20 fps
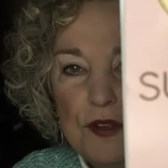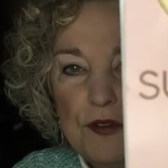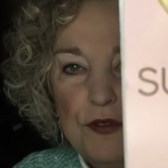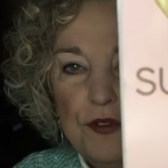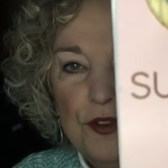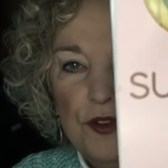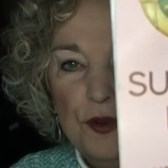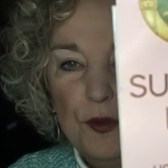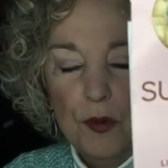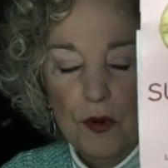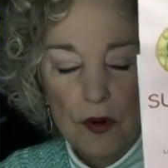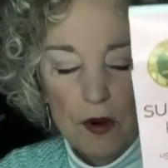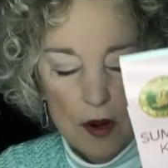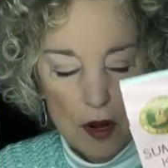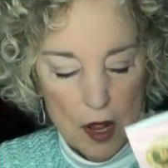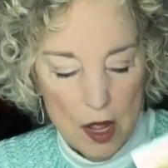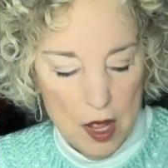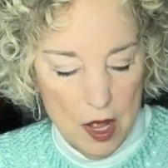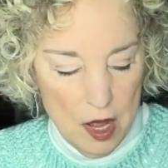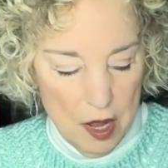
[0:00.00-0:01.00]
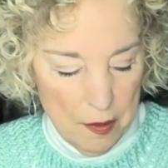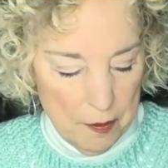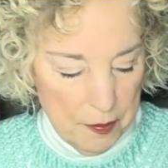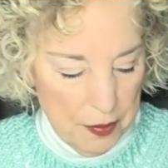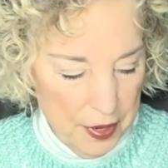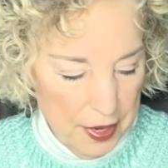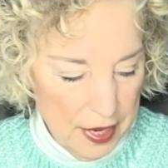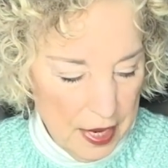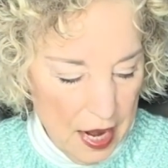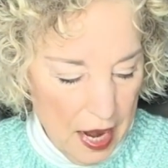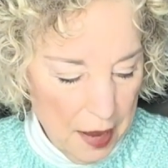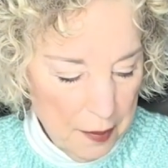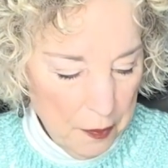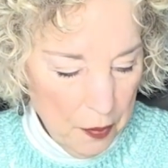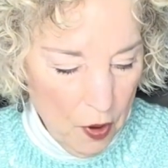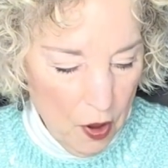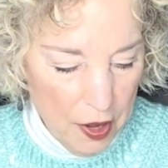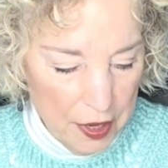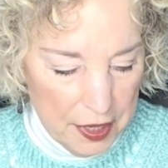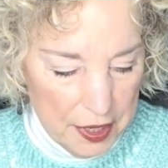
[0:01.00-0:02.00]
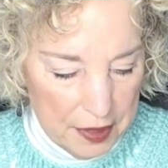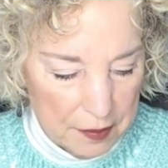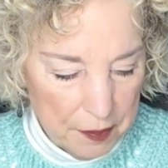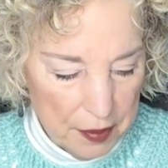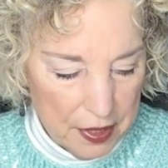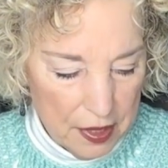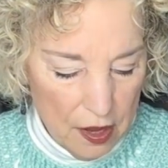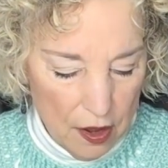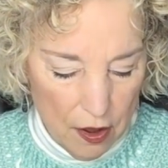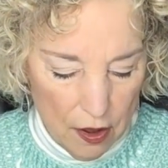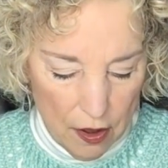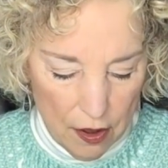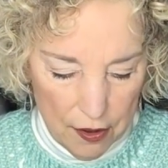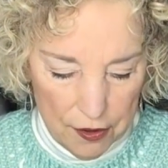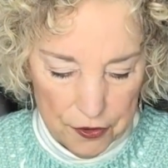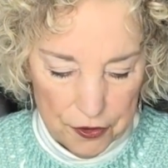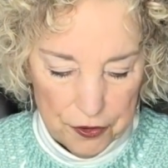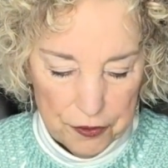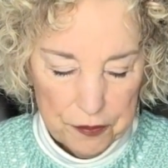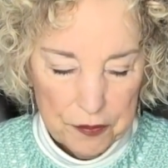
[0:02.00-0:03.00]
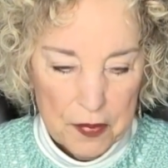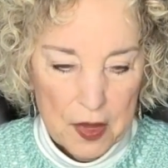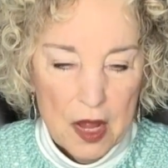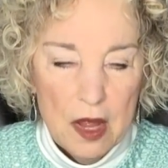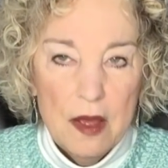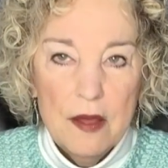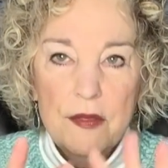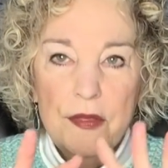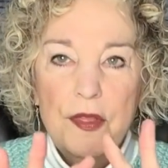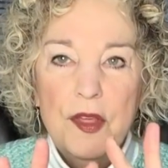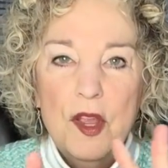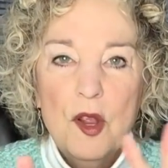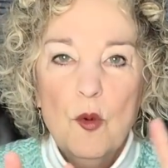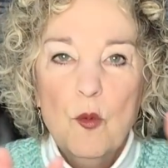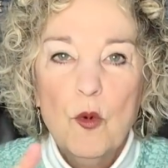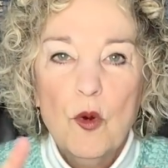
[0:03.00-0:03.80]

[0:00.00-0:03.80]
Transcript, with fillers: YouTuber, but I bought it because there